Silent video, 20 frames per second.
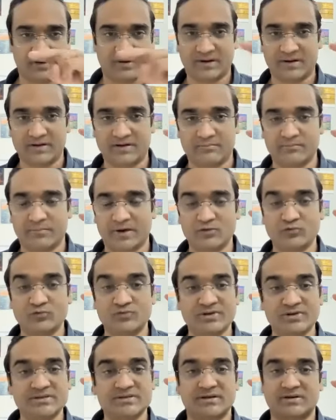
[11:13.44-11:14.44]
right, by
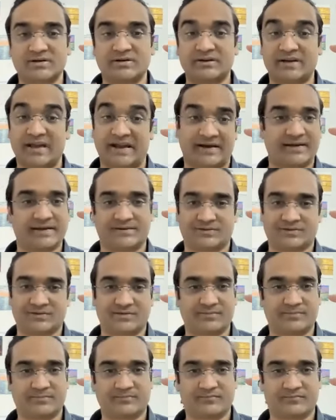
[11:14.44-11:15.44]
using certain
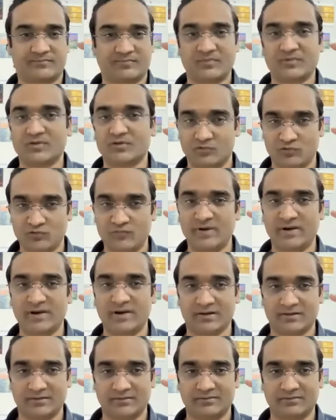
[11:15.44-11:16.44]
techniques you will
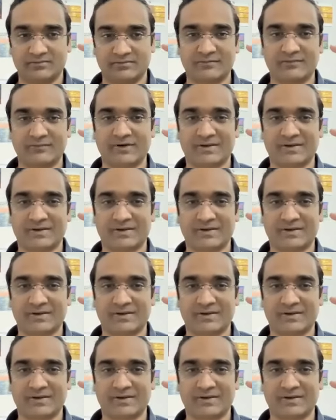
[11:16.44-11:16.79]
learn.